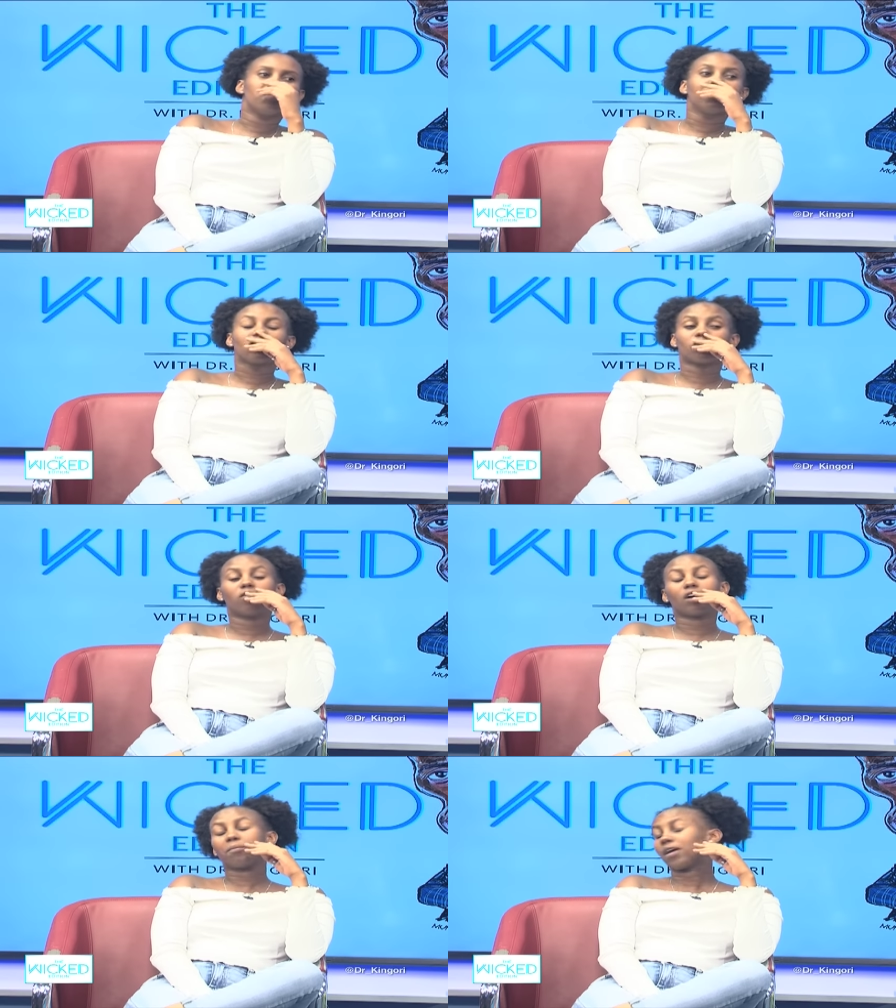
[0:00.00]
minke
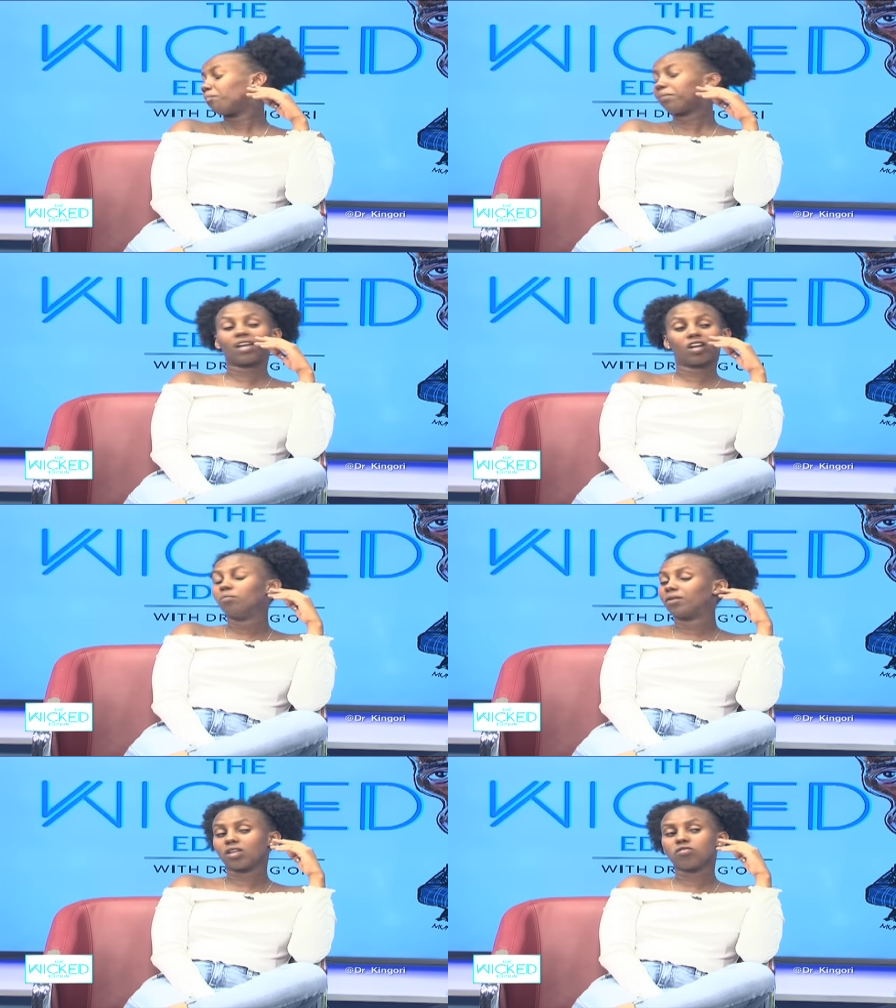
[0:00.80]
umoka pia na
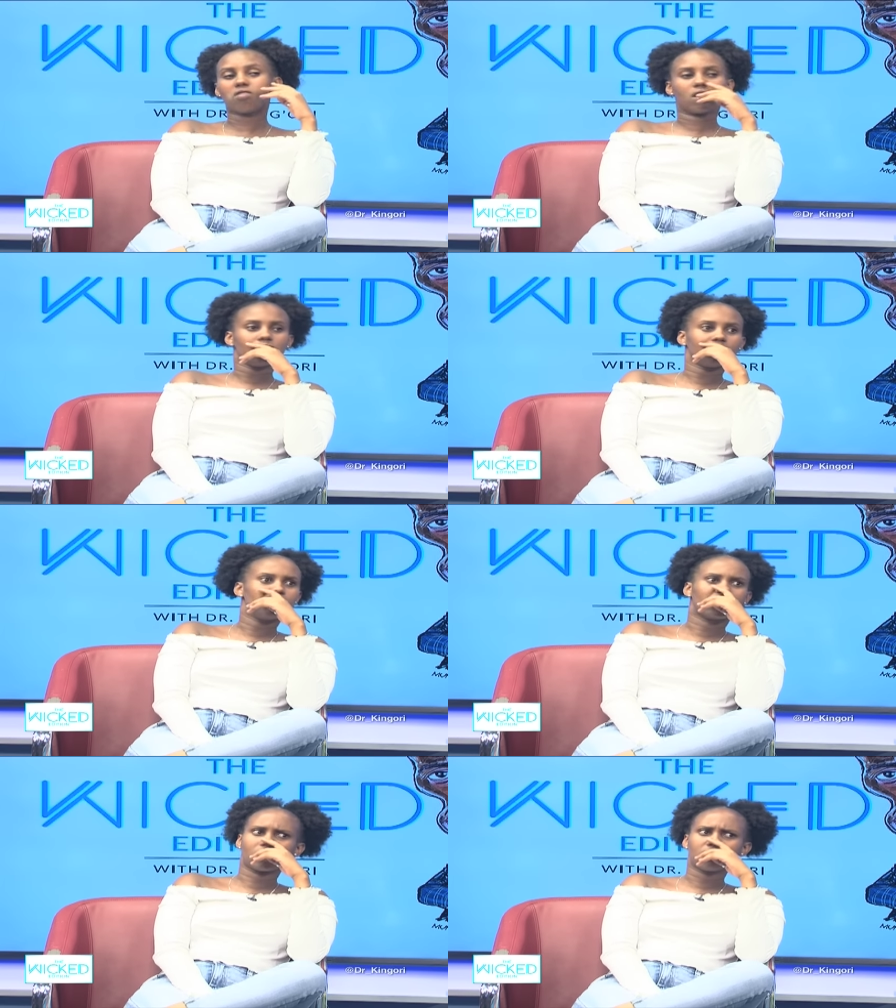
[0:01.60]
mtajua,
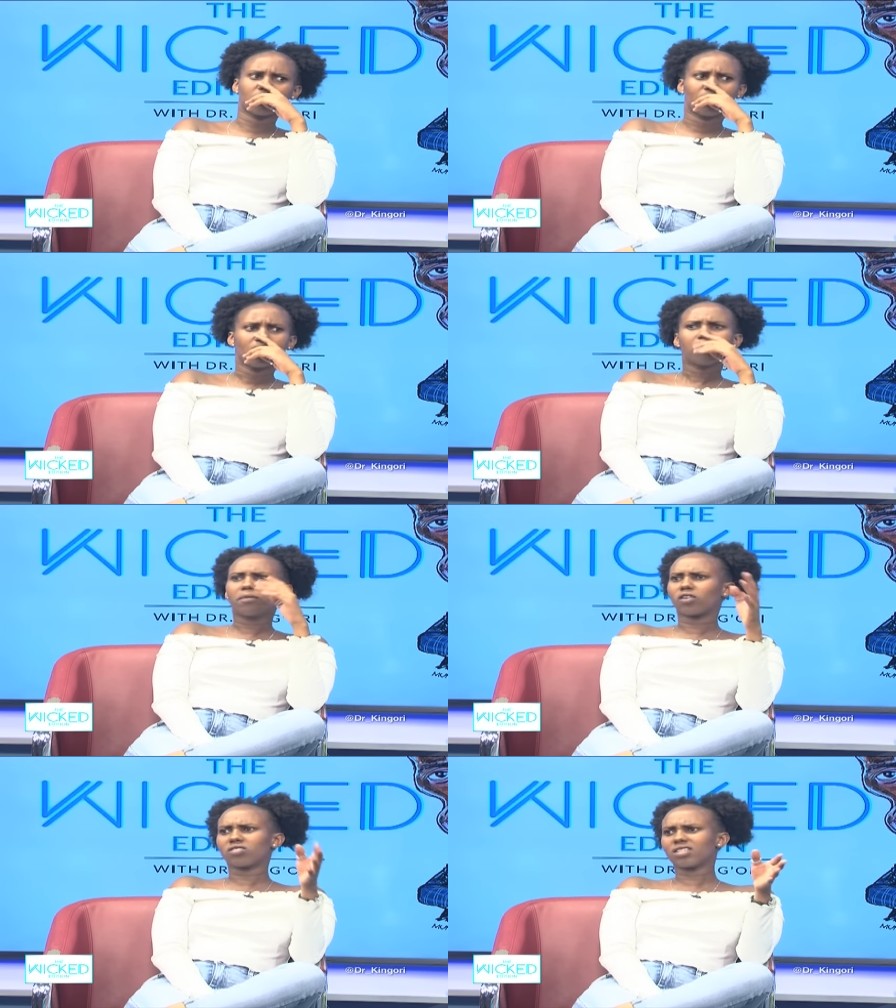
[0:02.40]
mtajua.
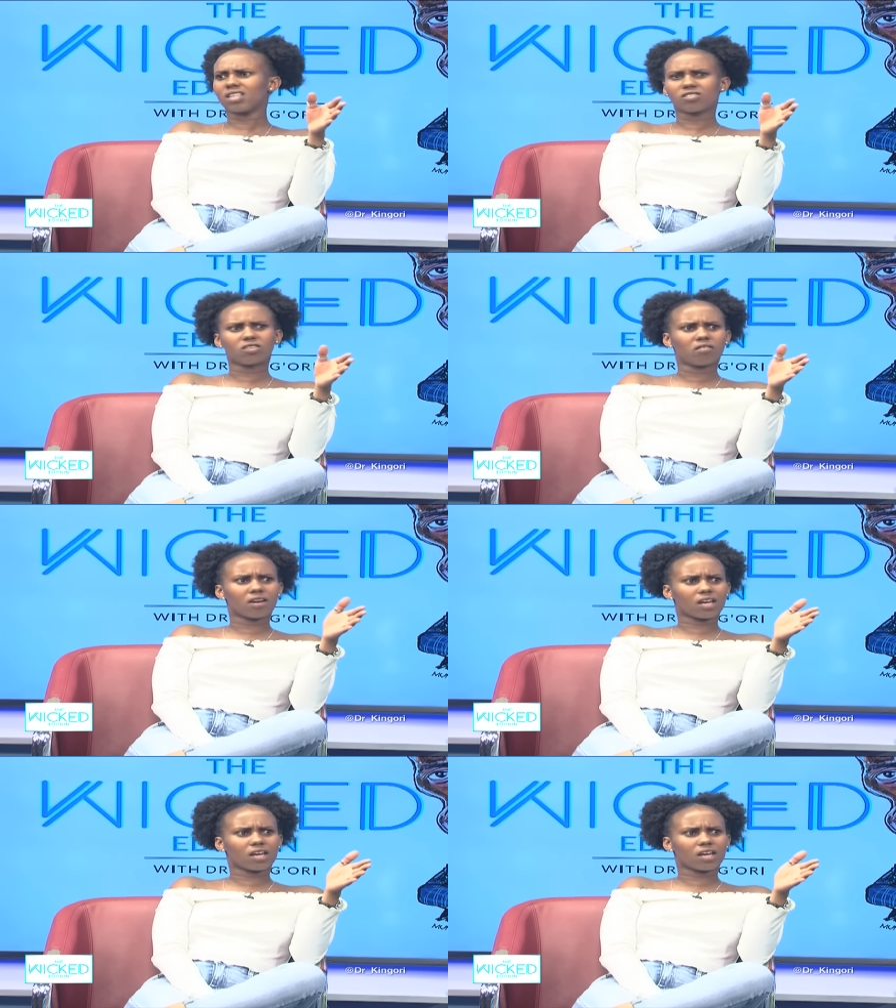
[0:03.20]
Because you see, there's no way